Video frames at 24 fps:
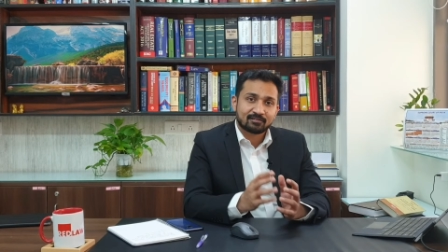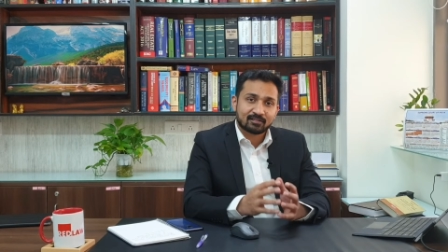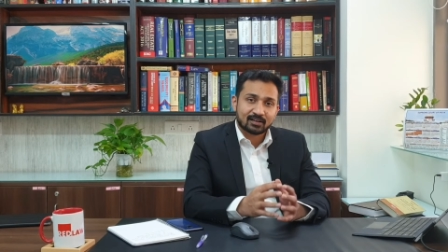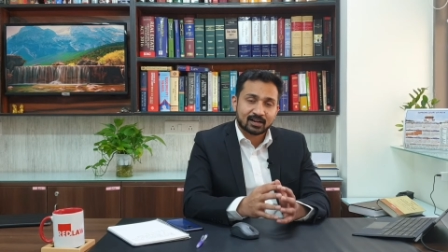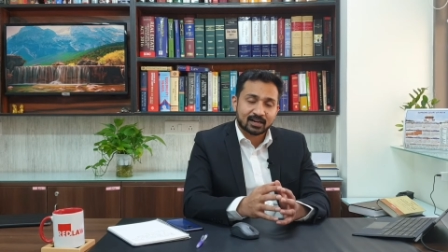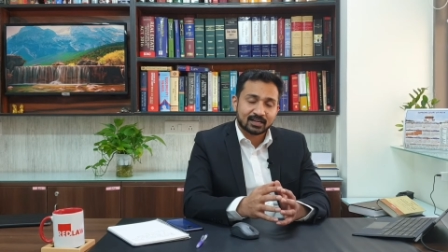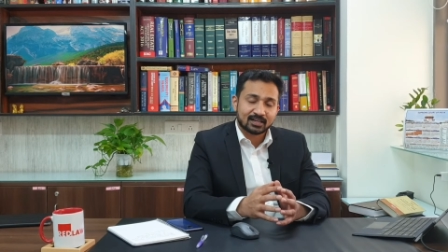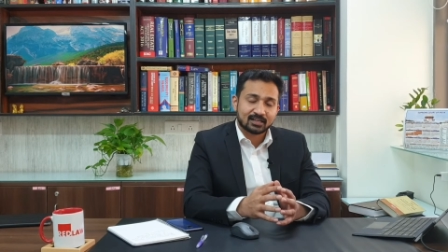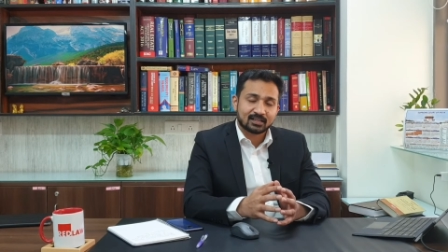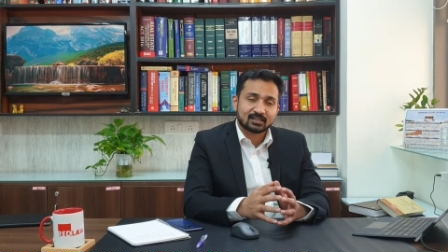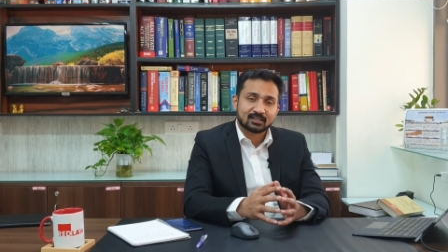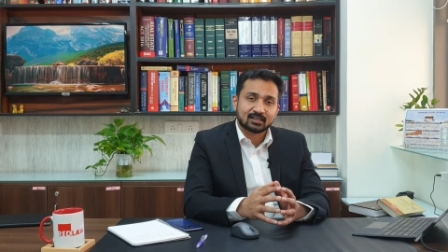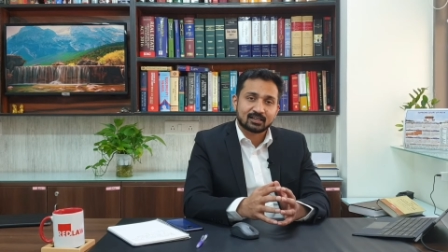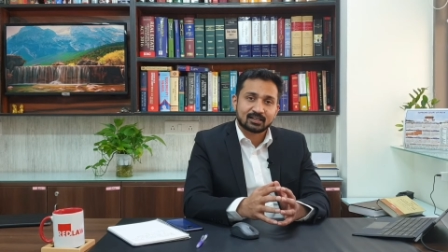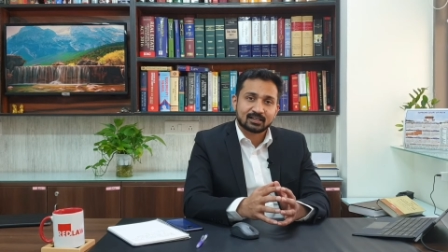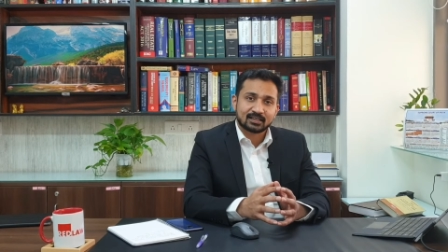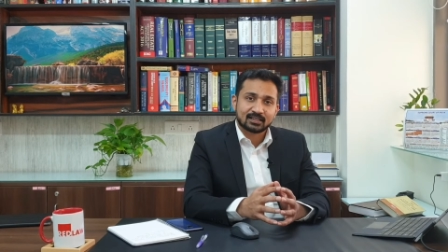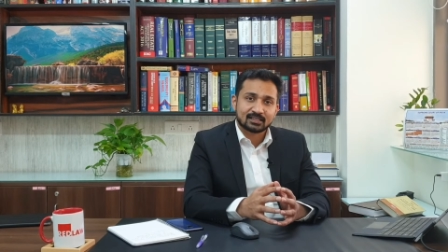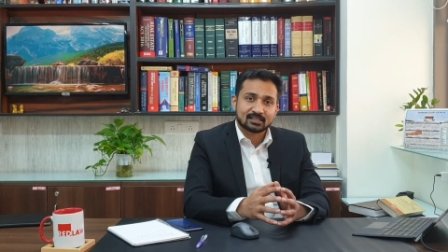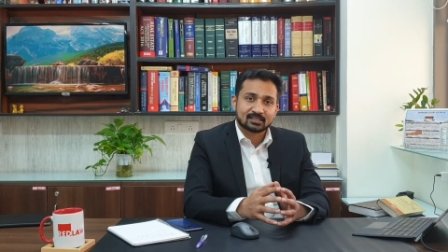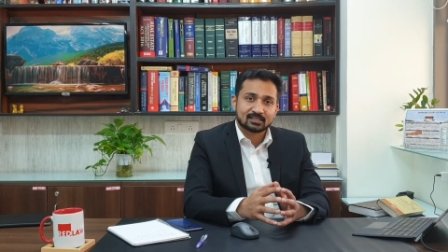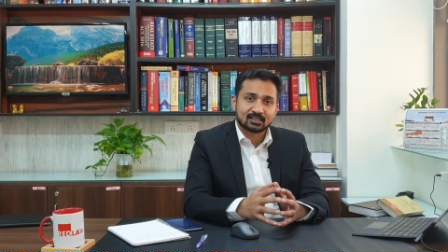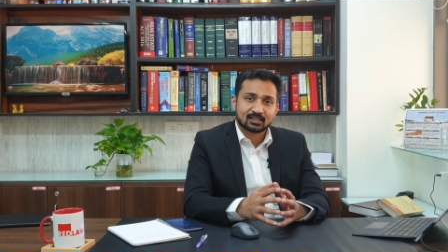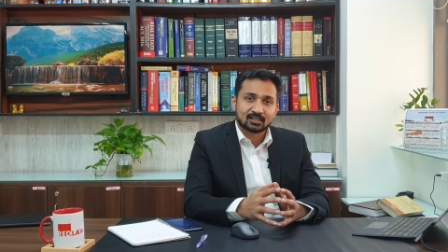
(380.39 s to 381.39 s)
filed
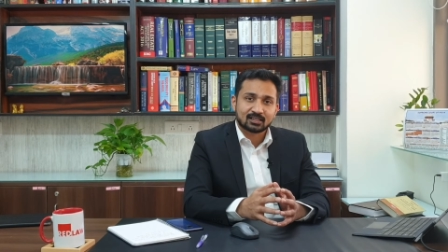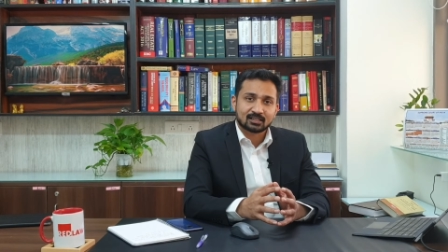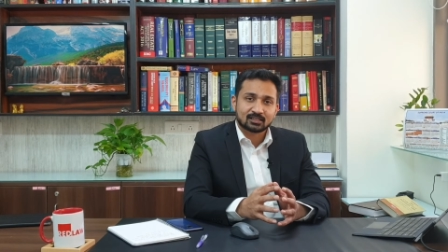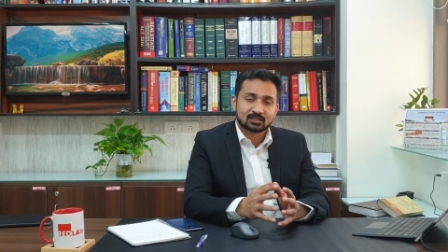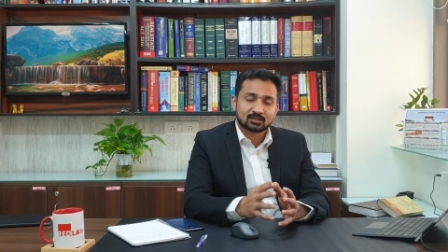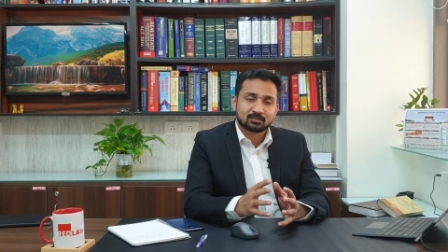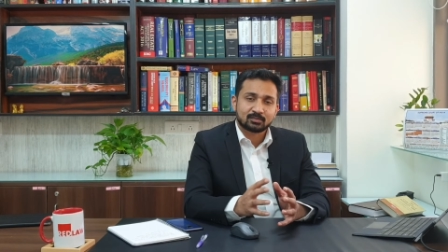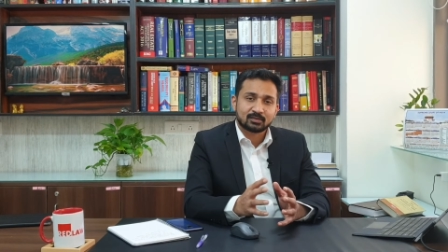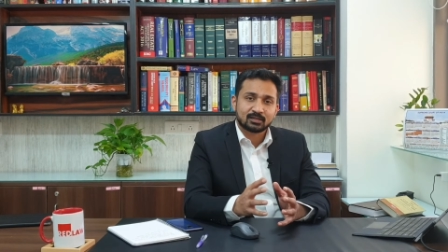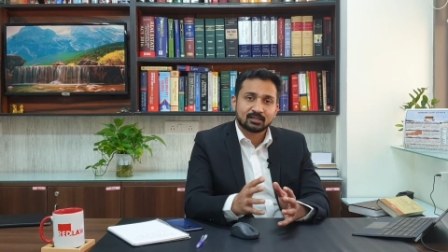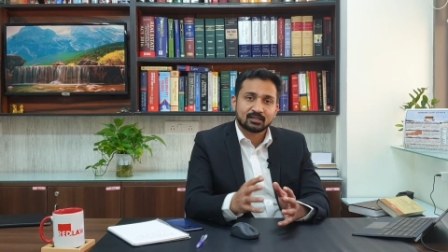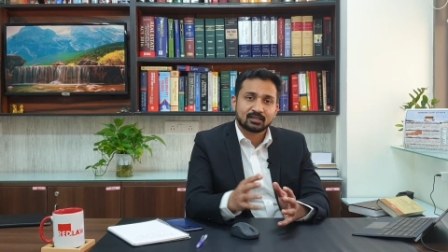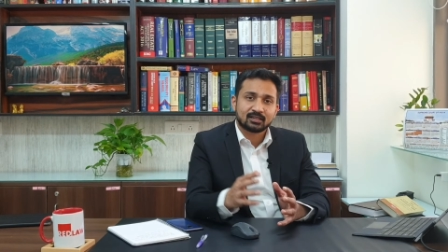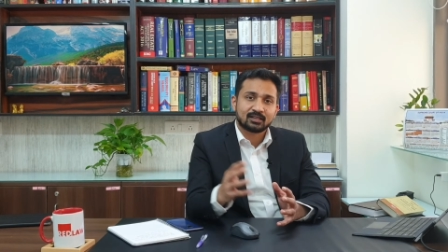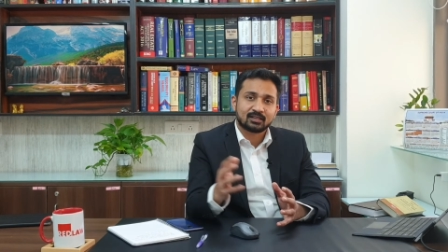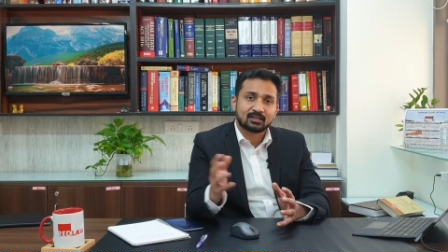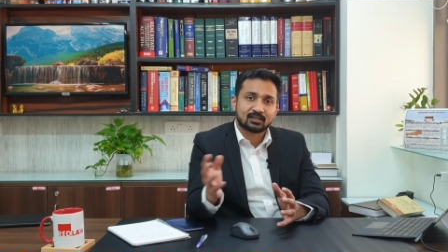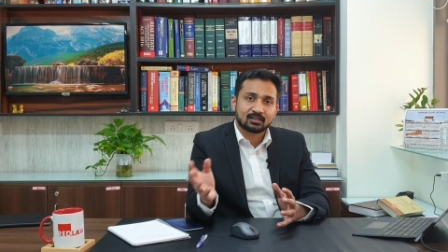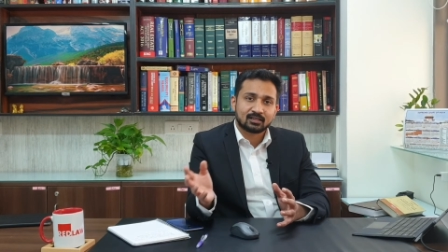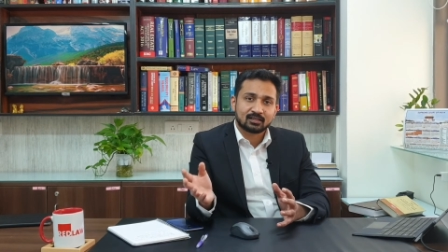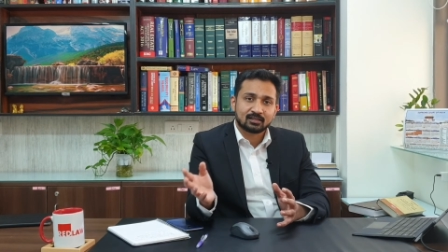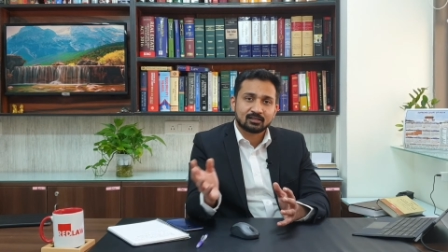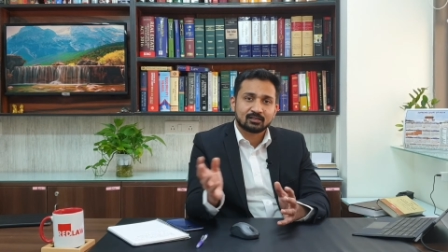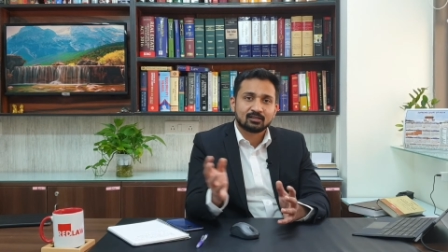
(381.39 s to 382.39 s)
against the husband in
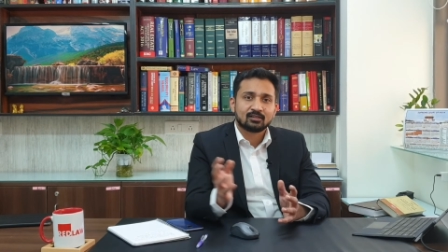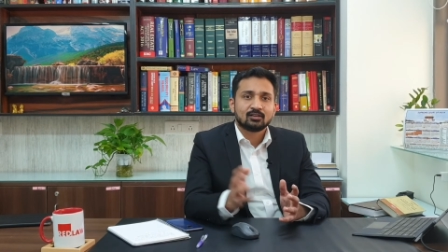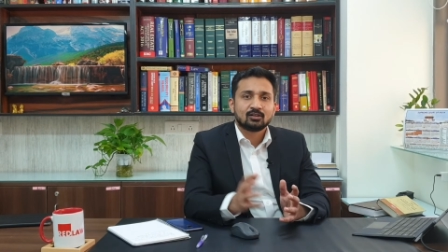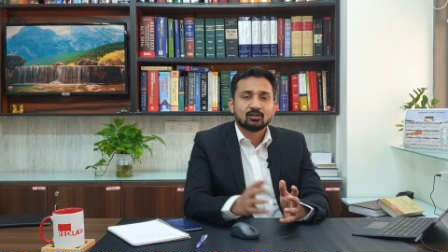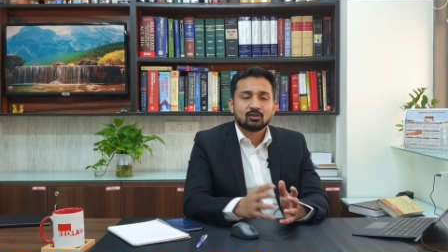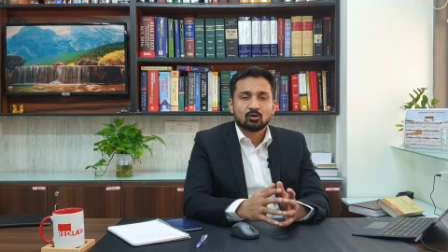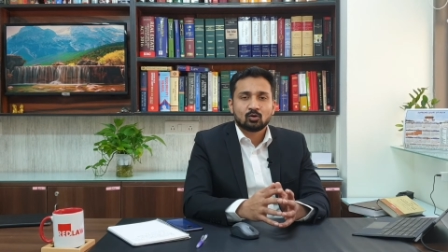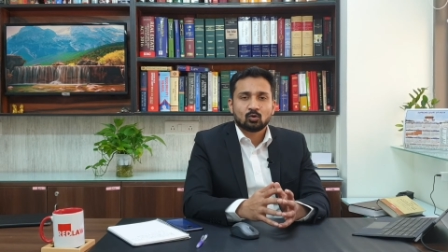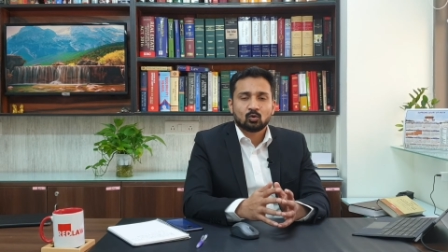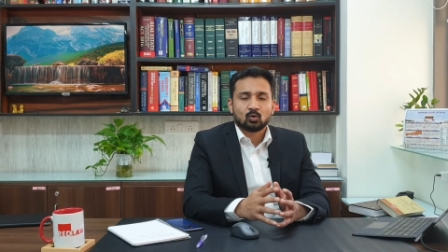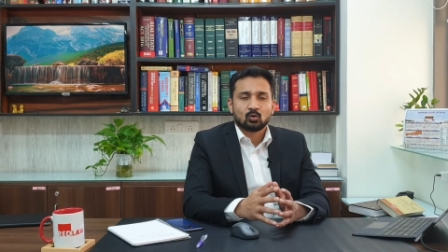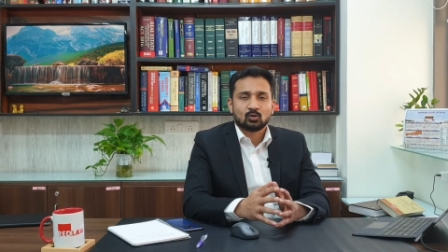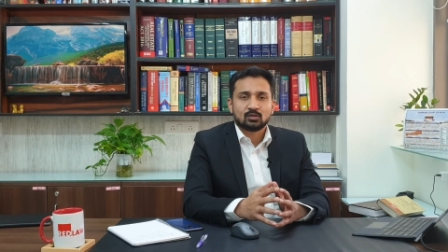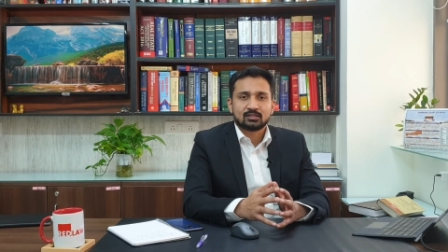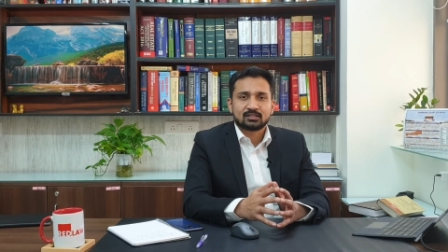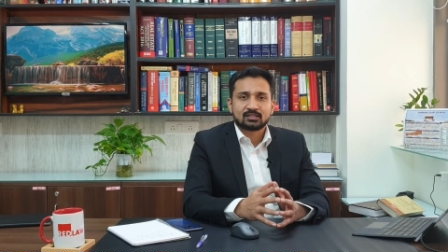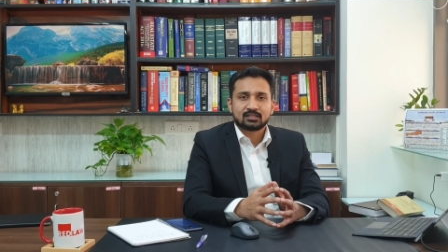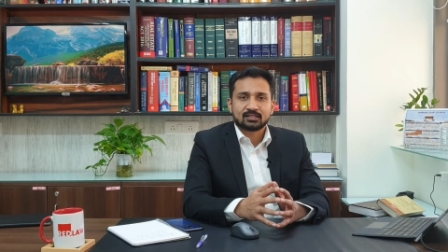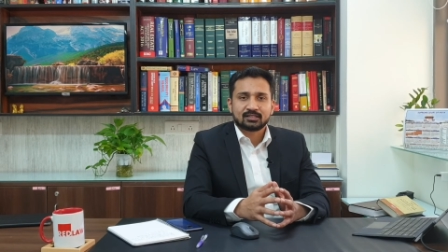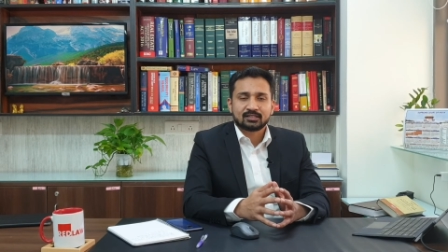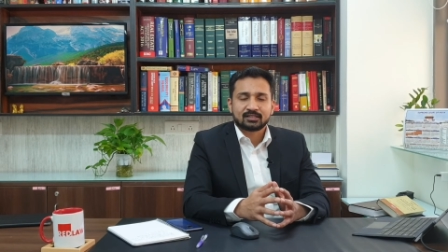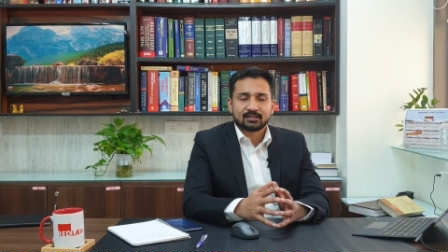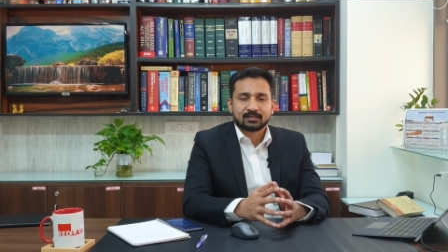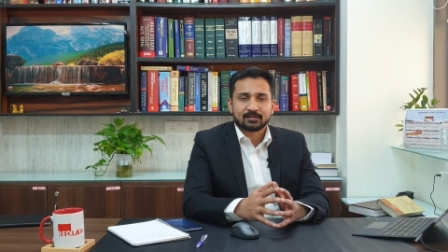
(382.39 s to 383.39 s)
her own
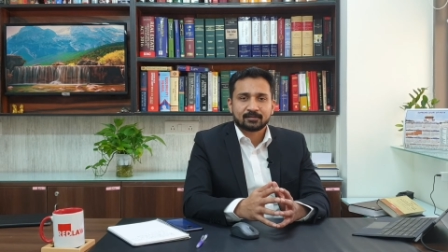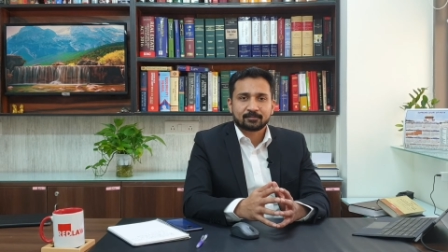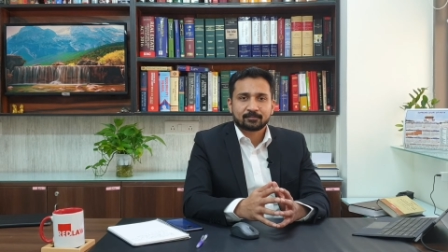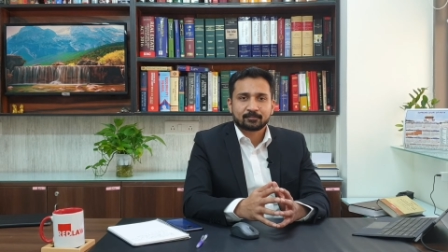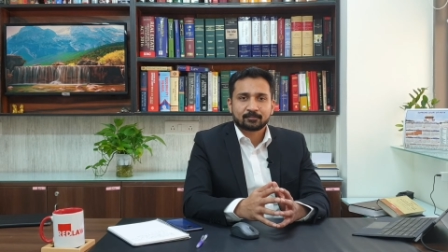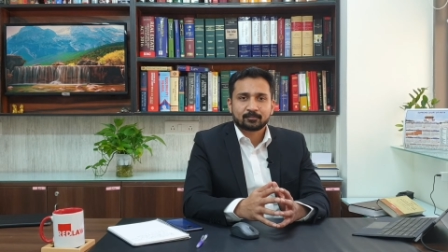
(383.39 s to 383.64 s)
city